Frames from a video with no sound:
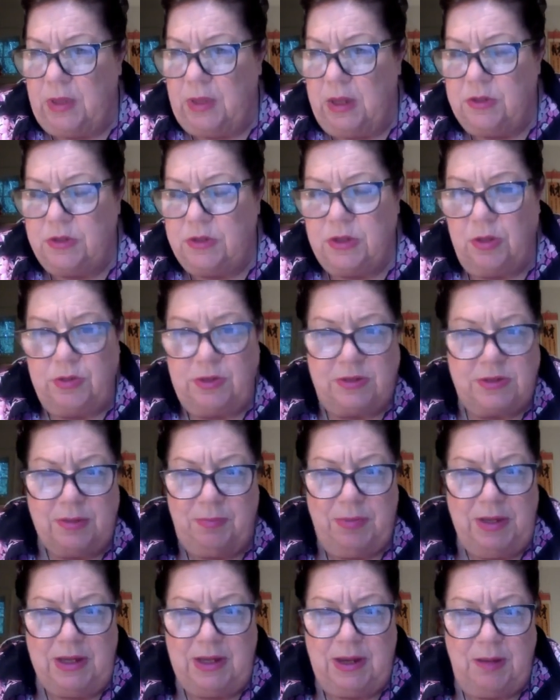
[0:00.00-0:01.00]
So does it
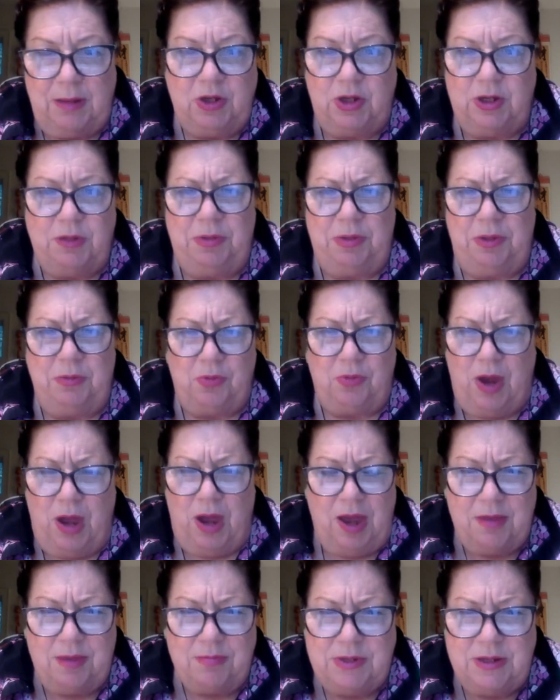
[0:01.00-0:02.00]
mean I'm going to be
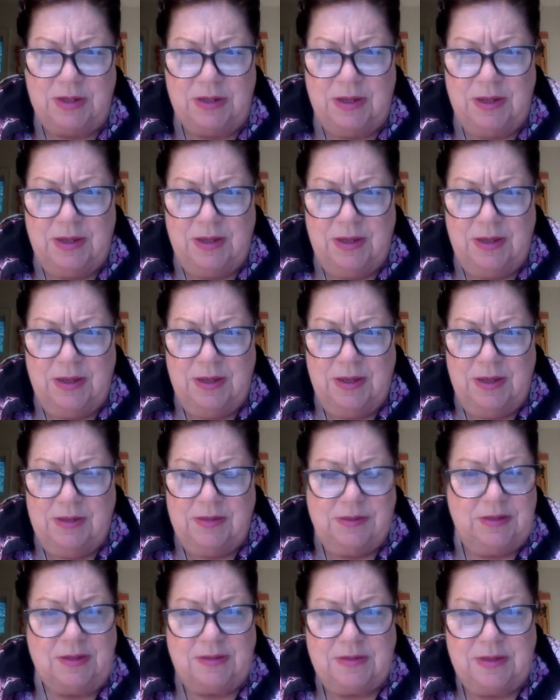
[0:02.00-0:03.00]
robbed?
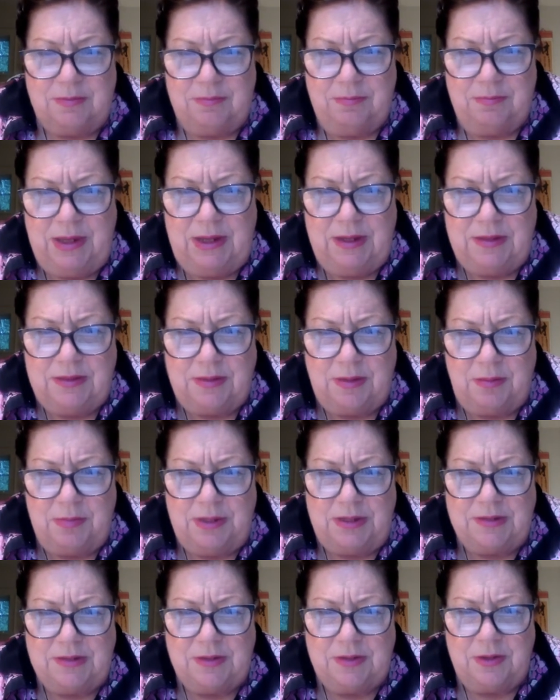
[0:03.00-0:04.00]
Does it mean
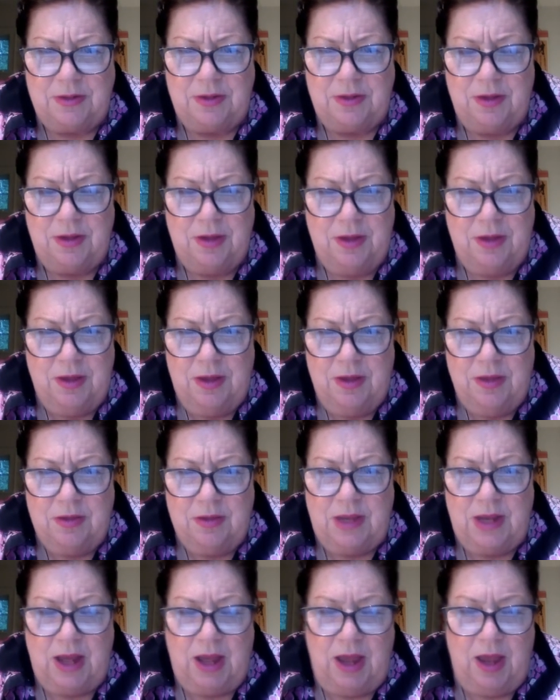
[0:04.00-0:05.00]
somebody's going to,
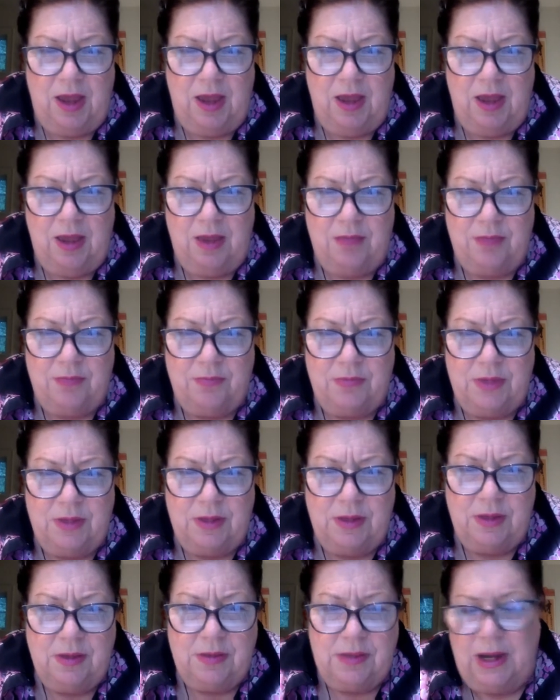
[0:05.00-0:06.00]

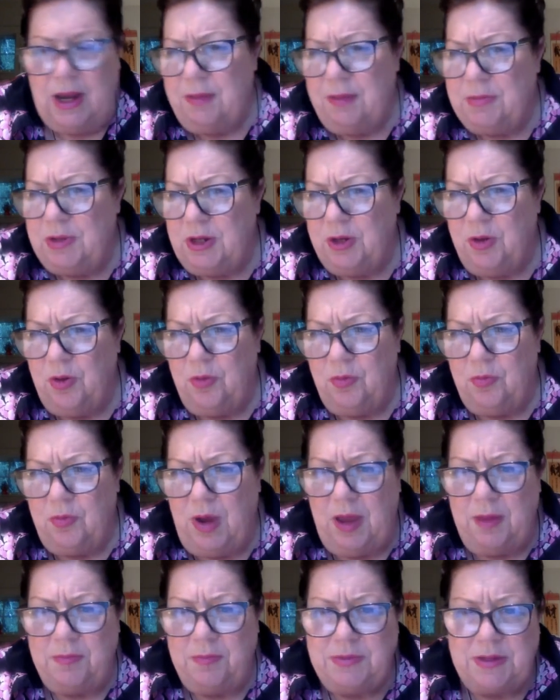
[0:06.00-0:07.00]
that I'm going to go
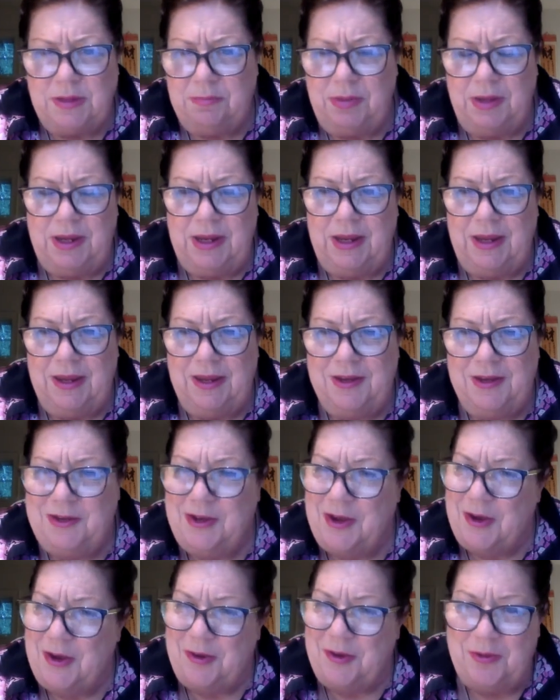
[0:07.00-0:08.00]
rob somebody?
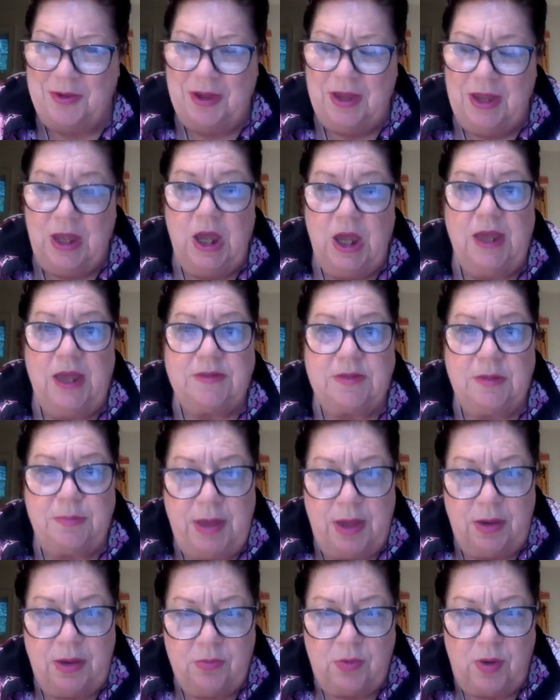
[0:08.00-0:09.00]
No, it's
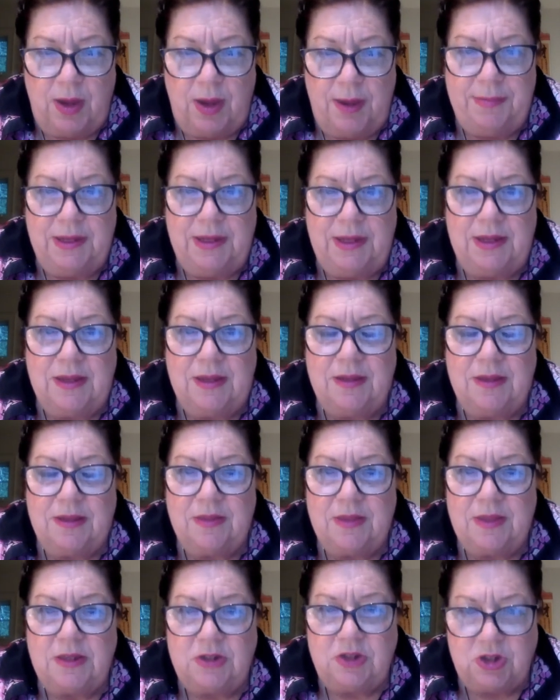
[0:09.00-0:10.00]
about robbing
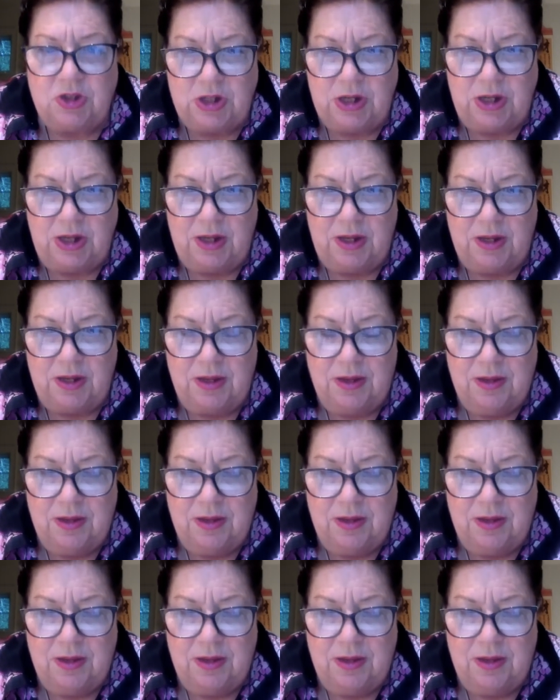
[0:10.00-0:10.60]
the chi.